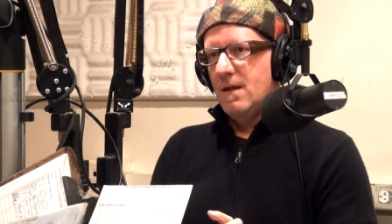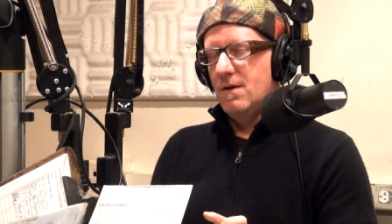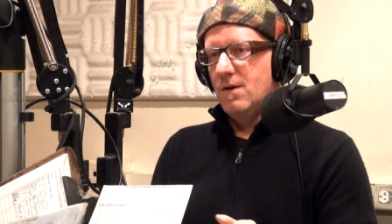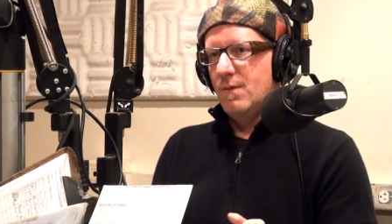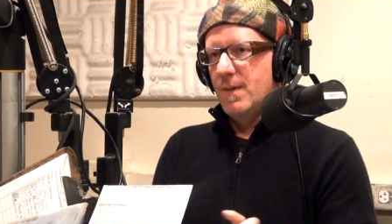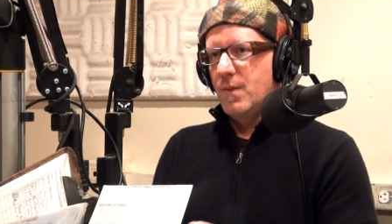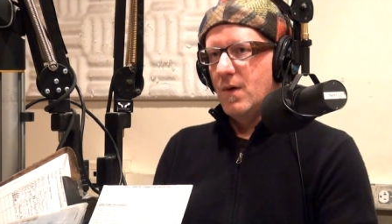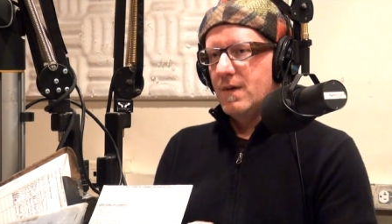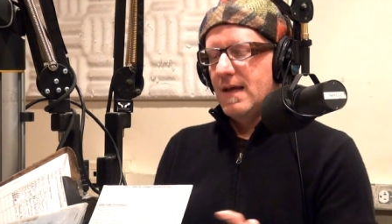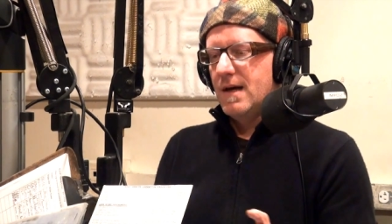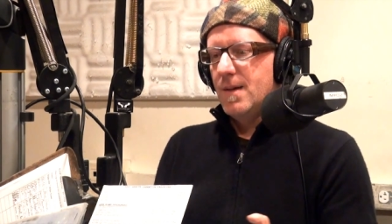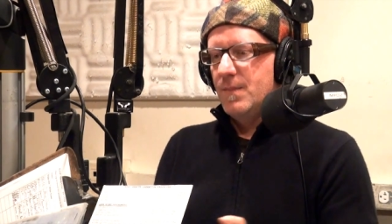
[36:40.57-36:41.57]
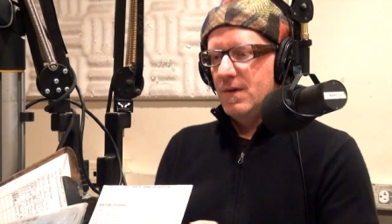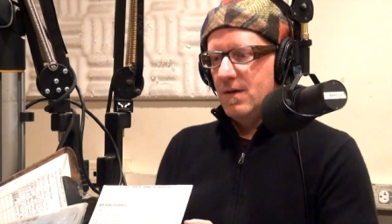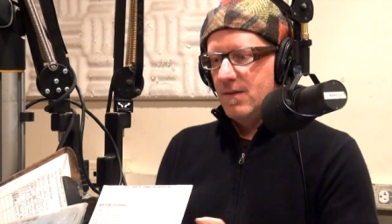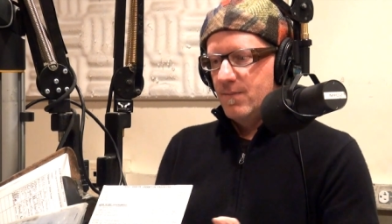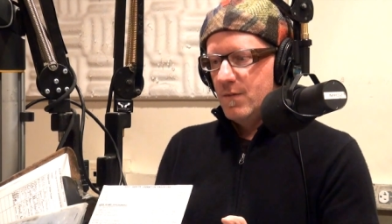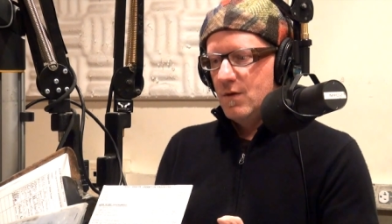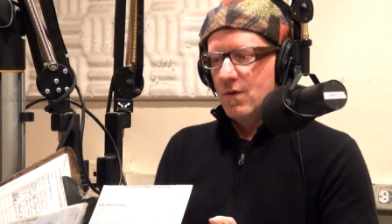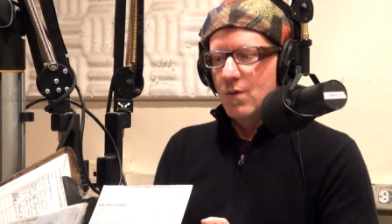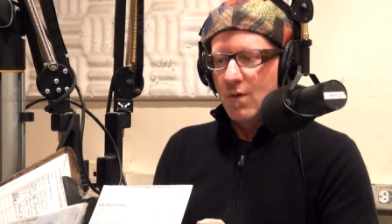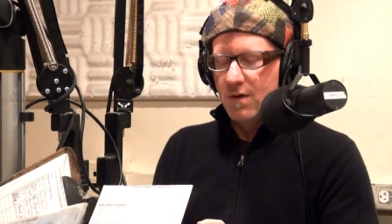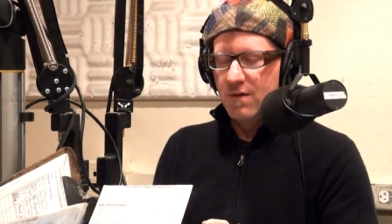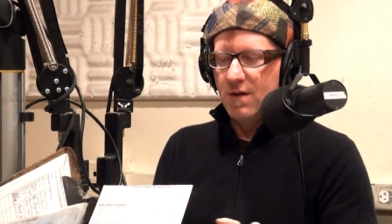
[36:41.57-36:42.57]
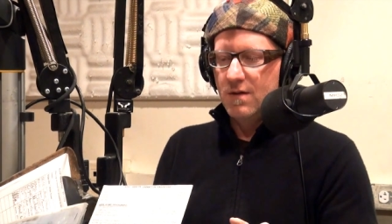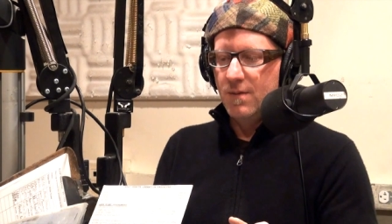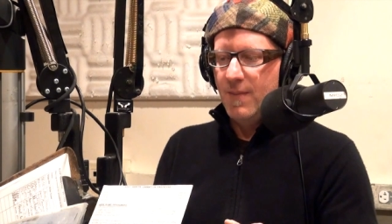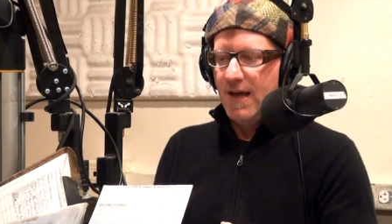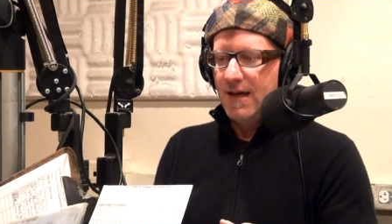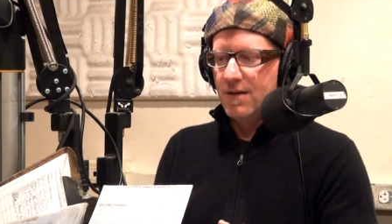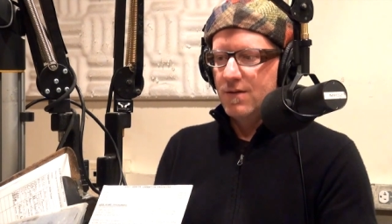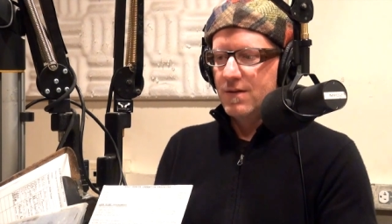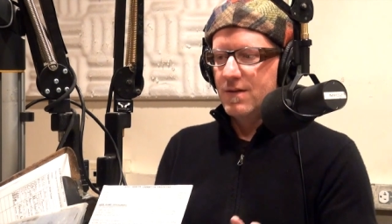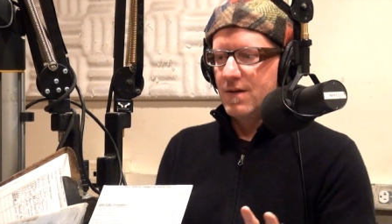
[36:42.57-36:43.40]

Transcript: you know, we broke that up into to horizontal panels